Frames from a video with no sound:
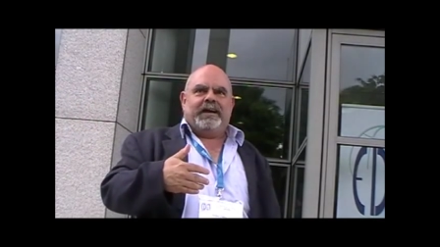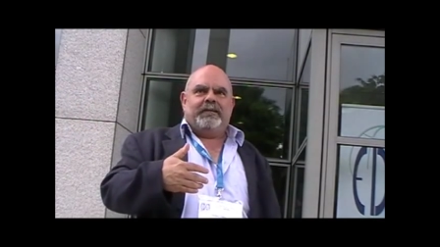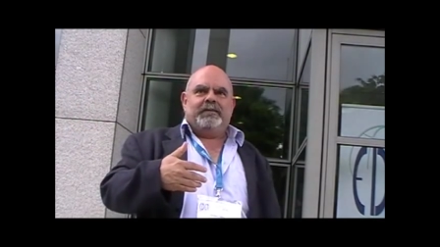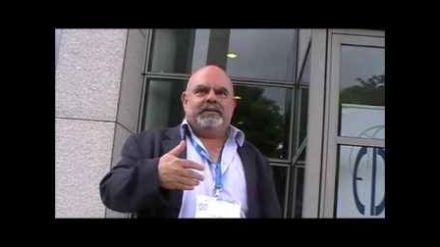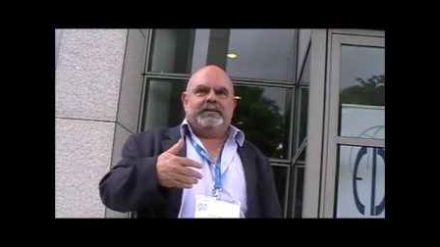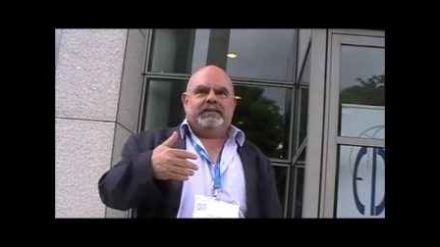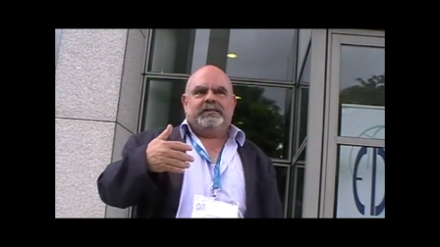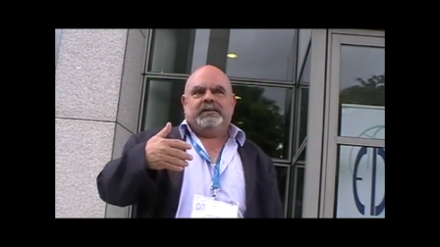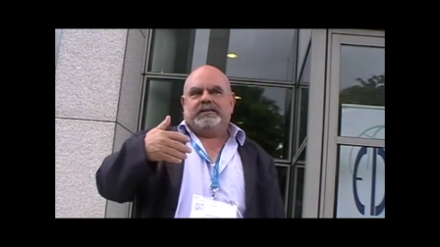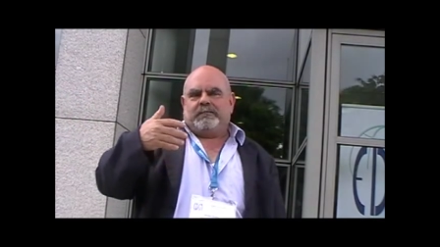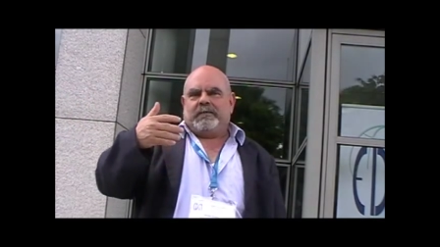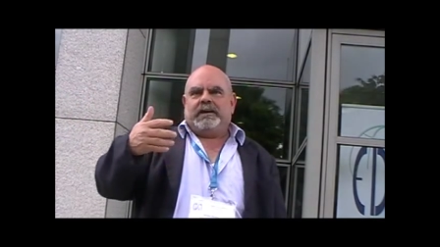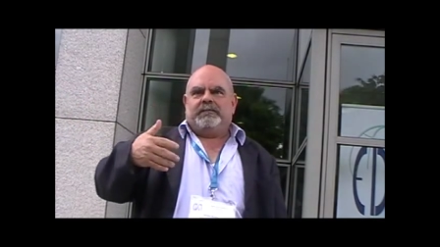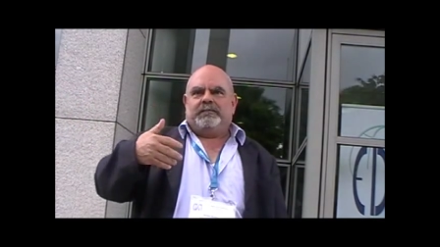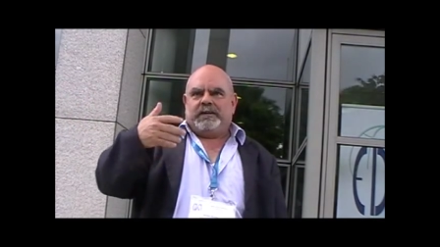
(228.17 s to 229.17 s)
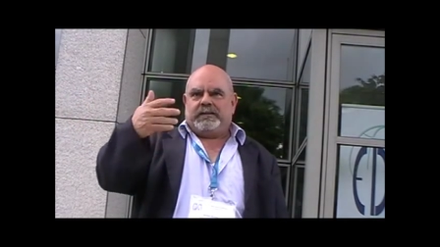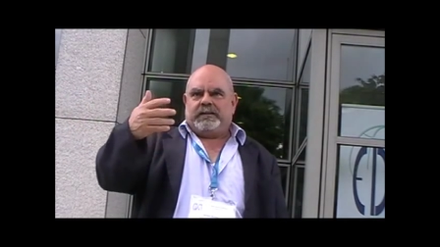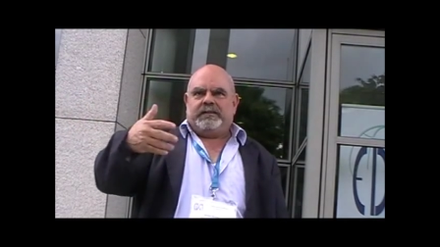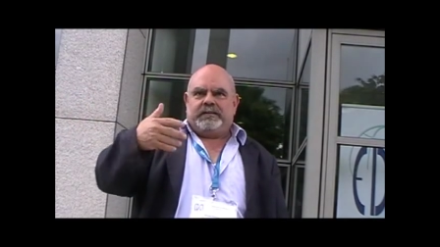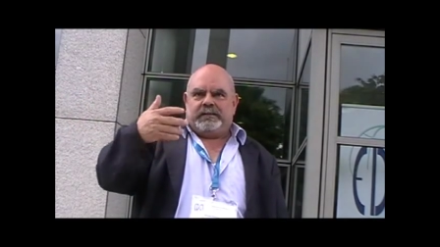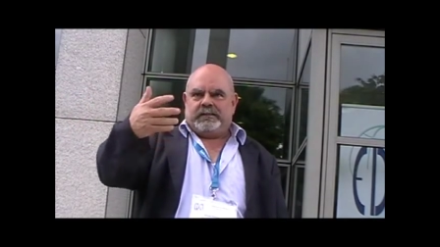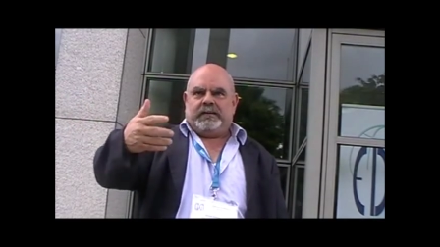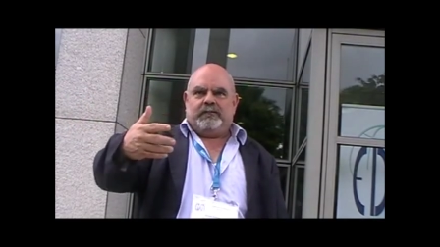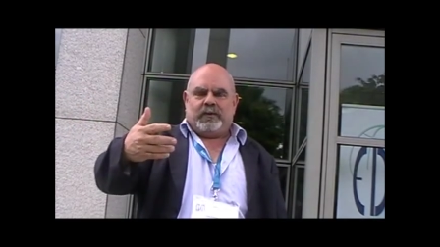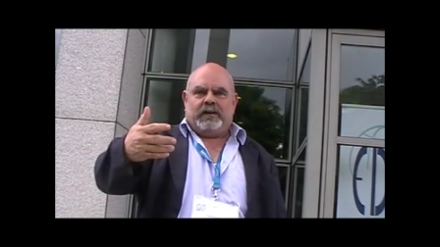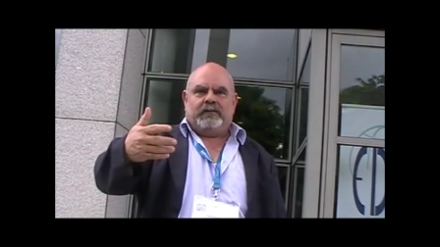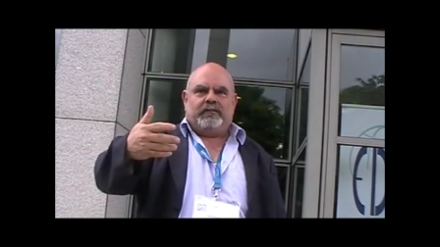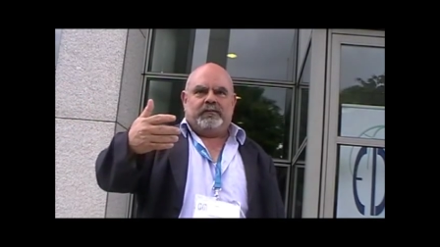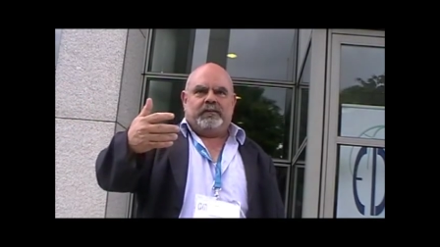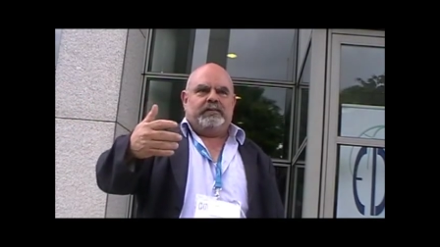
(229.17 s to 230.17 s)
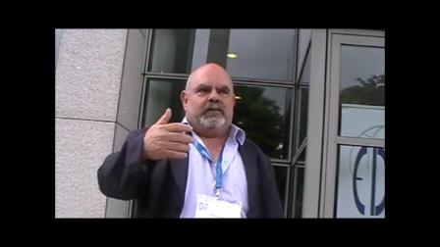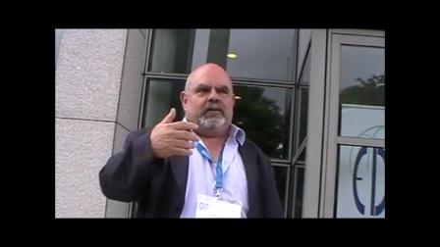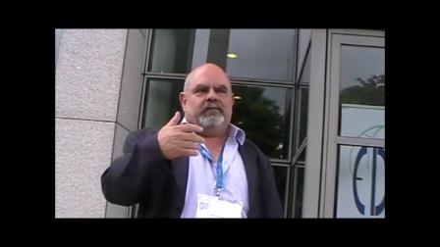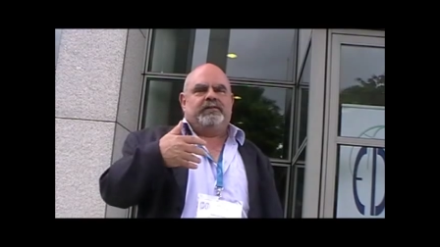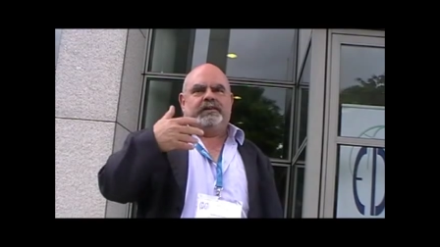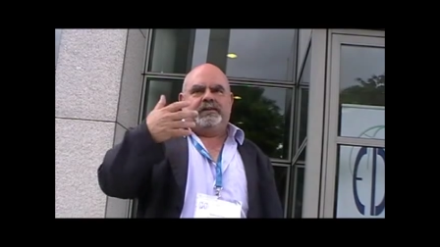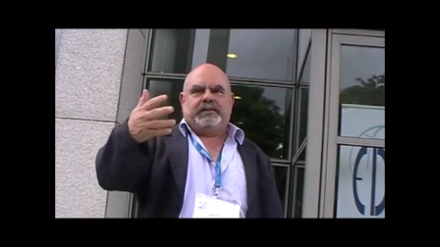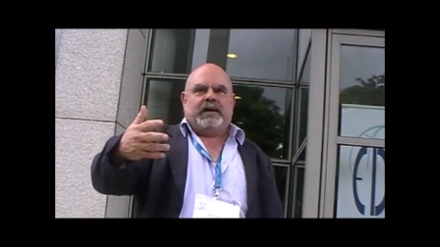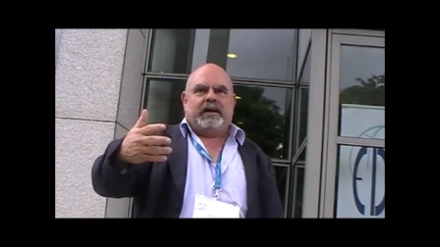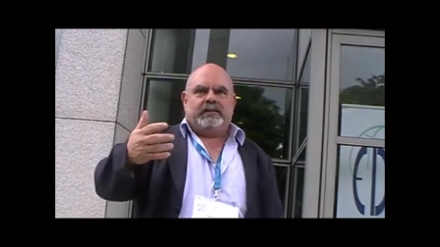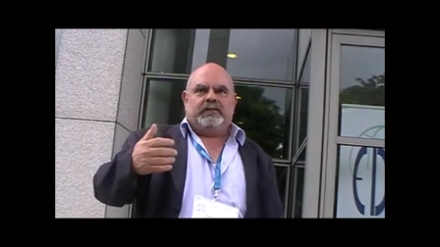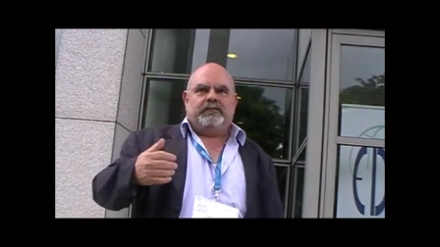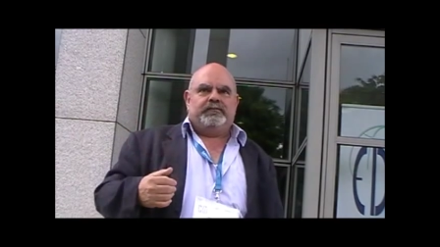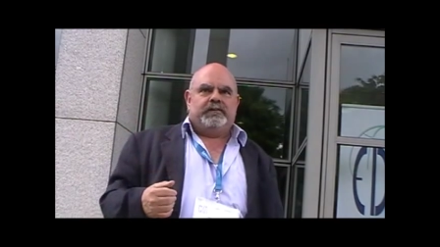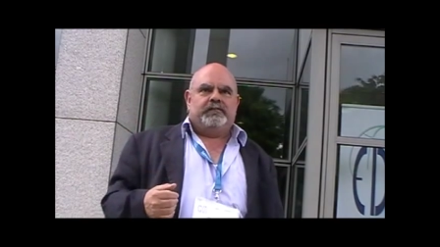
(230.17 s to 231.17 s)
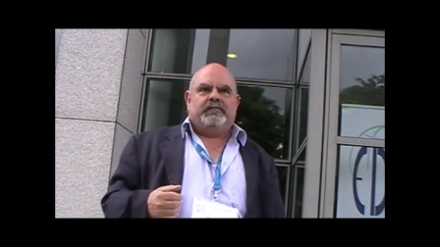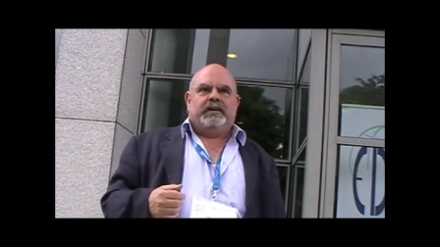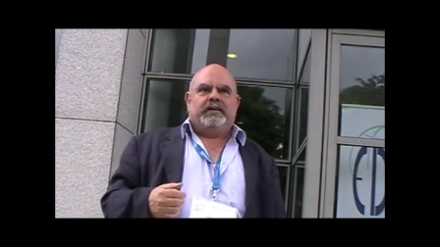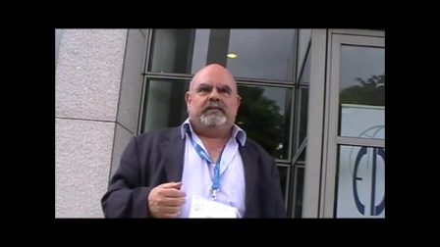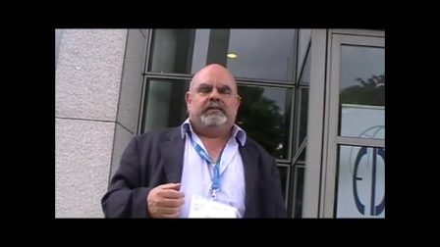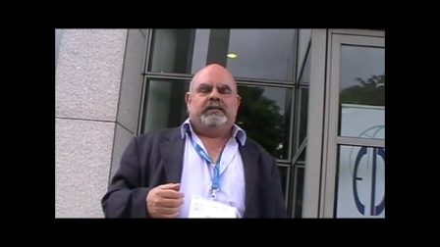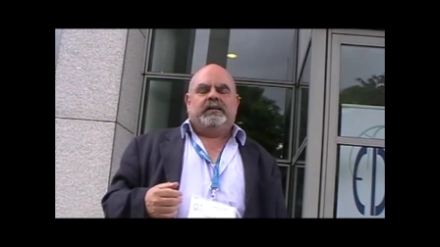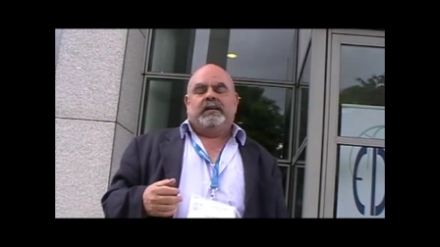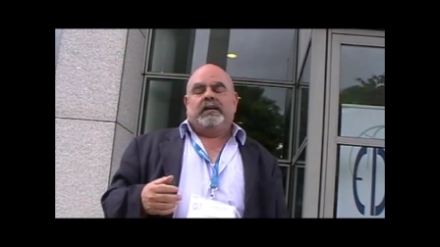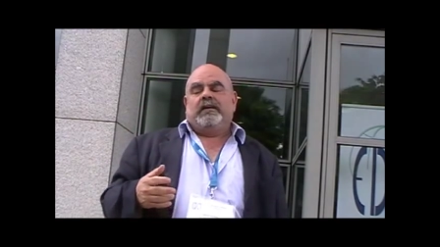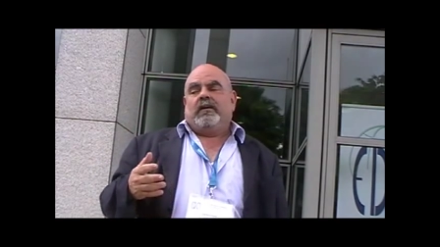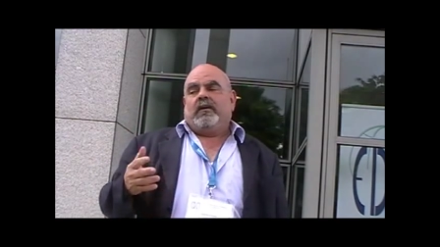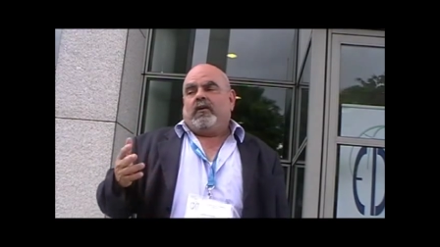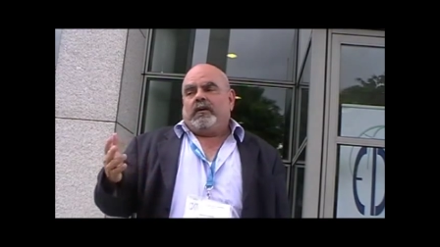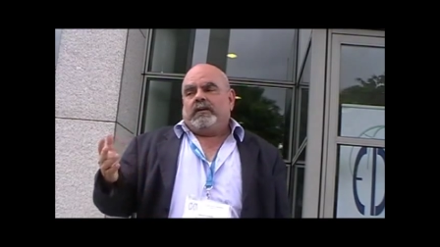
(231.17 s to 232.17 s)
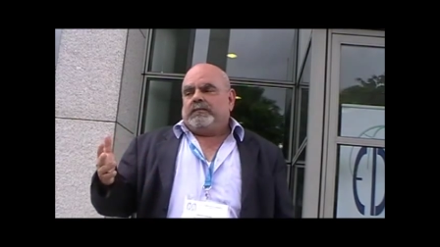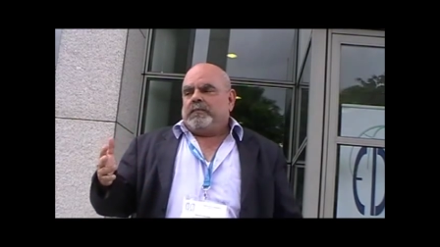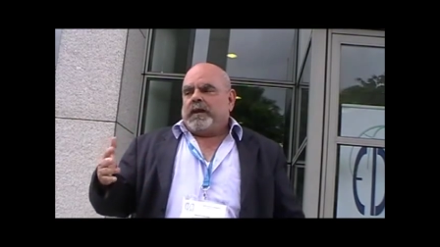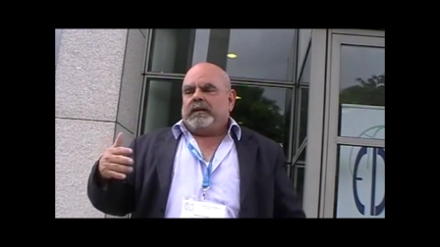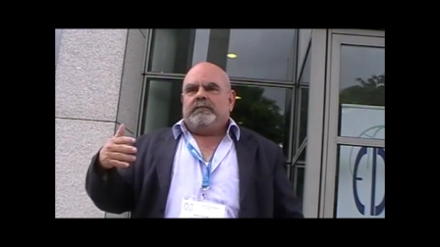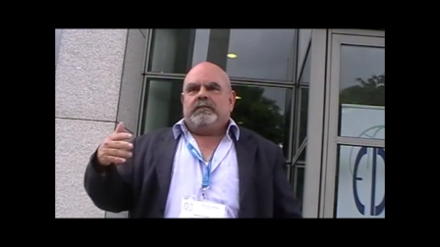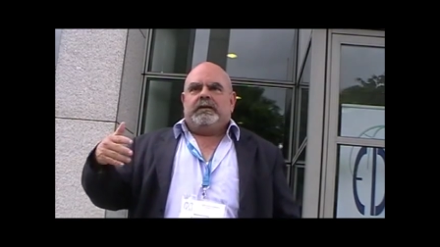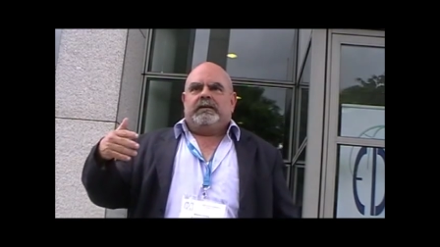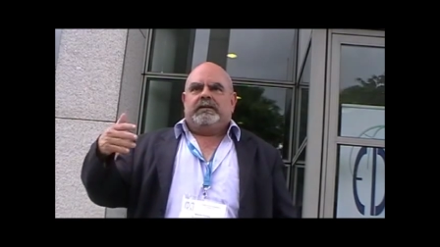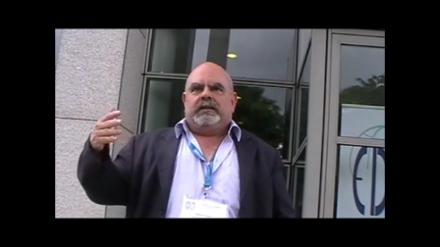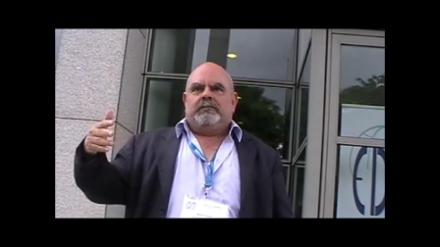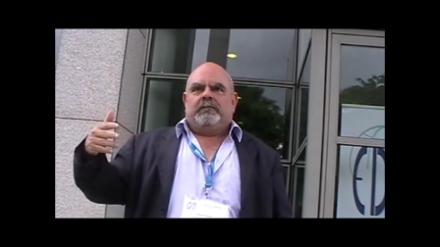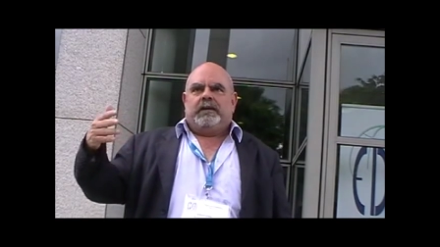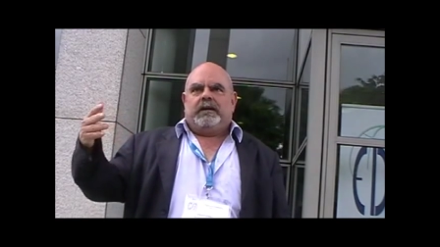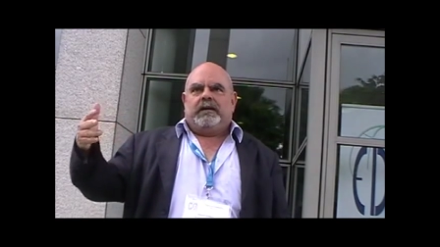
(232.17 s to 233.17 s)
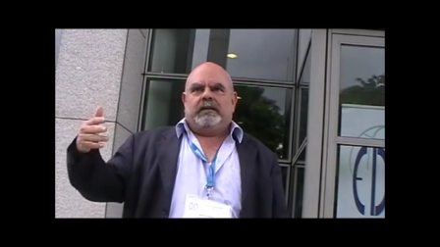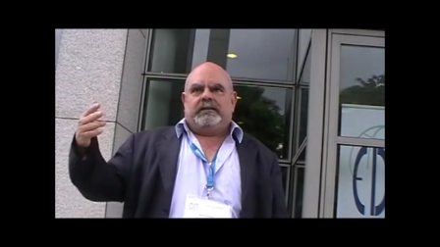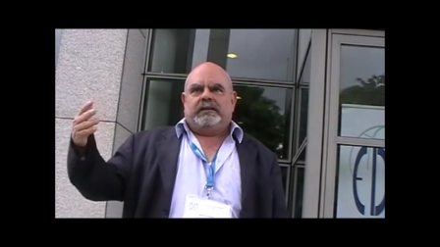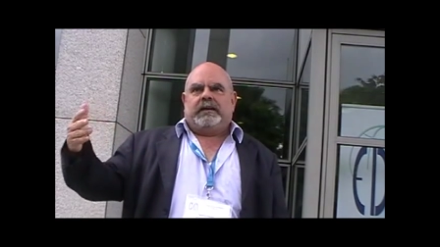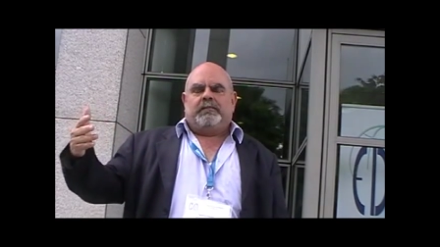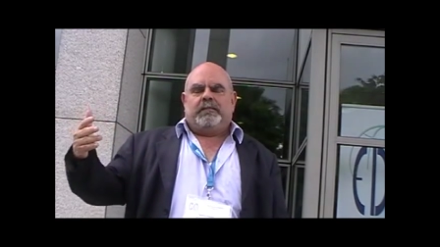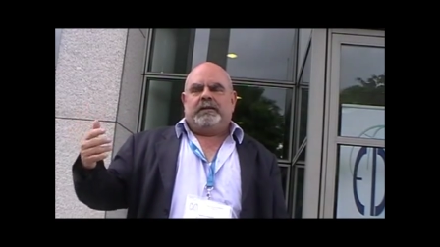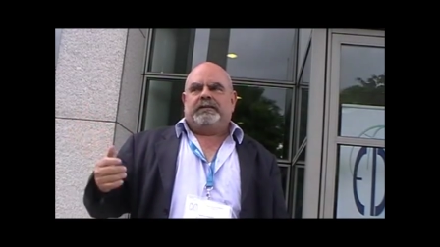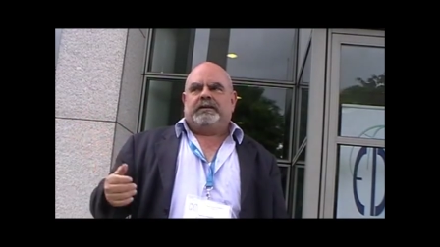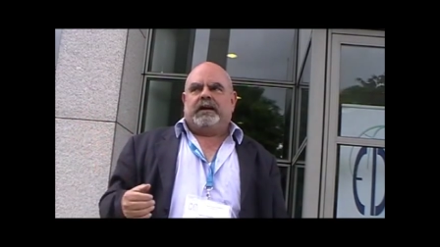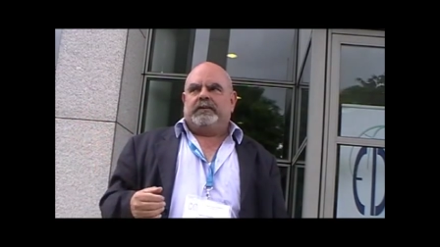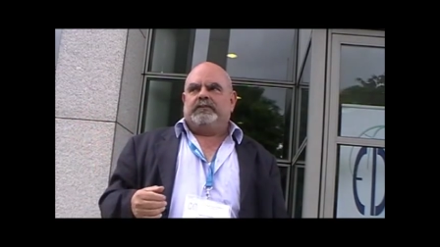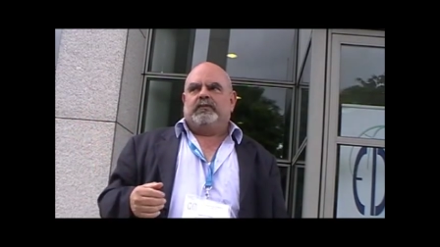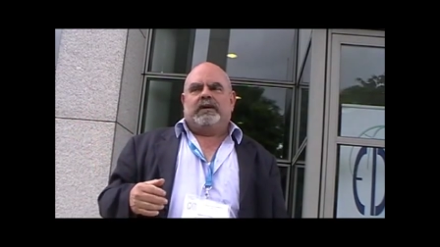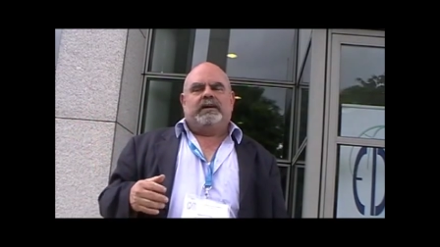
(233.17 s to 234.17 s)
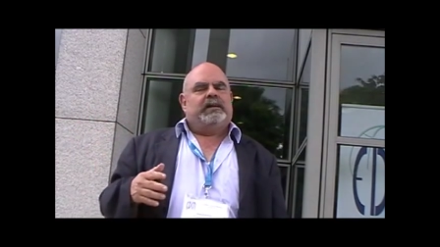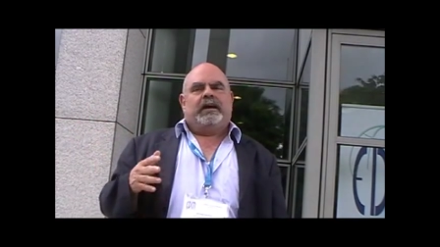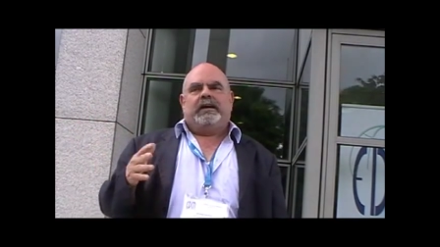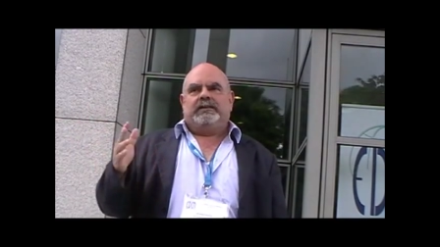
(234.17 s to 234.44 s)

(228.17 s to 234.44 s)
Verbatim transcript: I mean, it might be one of, of this kind of event or it might be uh, take place gradually.